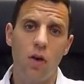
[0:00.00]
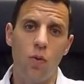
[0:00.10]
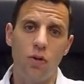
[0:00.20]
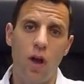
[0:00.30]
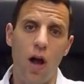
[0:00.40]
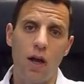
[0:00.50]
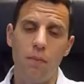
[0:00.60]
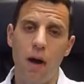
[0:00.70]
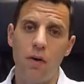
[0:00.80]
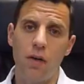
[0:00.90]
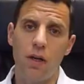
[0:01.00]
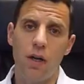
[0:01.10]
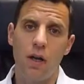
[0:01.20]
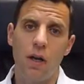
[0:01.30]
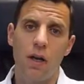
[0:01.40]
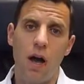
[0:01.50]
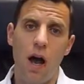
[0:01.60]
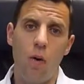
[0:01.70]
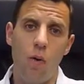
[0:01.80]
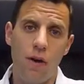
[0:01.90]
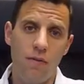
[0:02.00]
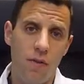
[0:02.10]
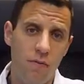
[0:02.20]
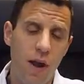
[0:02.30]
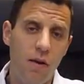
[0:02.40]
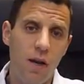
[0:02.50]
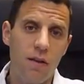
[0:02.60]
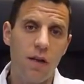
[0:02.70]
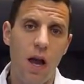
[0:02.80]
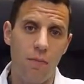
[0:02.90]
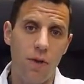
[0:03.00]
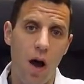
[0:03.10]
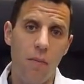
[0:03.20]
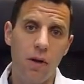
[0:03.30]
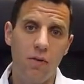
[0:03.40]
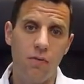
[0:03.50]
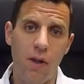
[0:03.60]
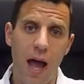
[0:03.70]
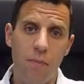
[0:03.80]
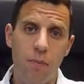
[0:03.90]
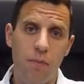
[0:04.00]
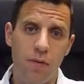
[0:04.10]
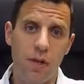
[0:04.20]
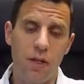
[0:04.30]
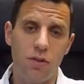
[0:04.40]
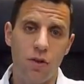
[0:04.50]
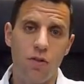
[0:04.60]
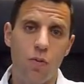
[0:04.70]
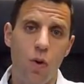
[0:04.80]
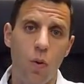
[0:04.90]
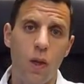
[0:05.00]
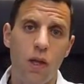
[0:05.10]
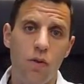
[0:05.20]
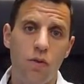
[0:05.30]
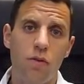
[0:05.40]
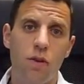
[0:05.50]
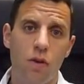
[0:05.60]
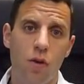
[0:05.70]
We'll talk about one of the various abdominal flap procedures where we use your